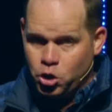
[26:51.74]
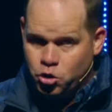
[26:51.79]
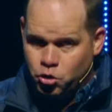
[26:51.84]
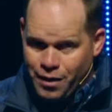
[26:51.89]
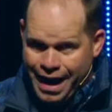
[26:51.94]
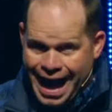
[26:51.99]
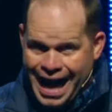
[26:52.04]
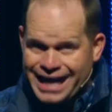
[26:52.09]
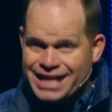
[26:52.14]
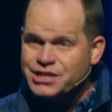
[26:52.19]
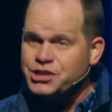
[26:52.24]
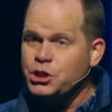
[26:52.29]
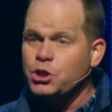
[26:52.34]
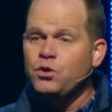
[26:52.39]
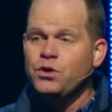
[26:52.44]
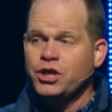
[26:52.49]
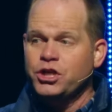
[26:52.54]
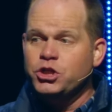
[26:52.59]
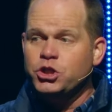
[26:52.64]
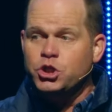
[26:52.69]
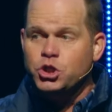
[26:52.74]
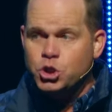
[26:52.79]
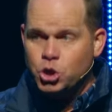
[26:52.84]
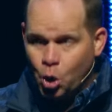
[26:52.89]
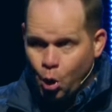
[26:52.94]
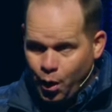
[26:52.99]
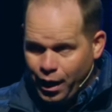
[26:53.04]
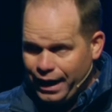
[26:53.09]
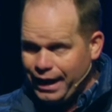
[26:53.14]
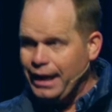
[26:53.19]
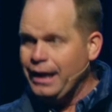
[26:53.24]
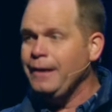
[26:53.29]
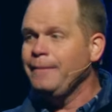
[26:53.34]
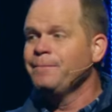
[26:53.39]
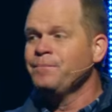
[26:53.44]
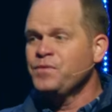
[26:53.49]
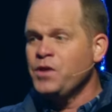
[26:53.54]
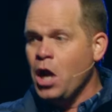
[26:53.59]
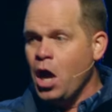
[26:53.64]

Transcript: gratitude and joy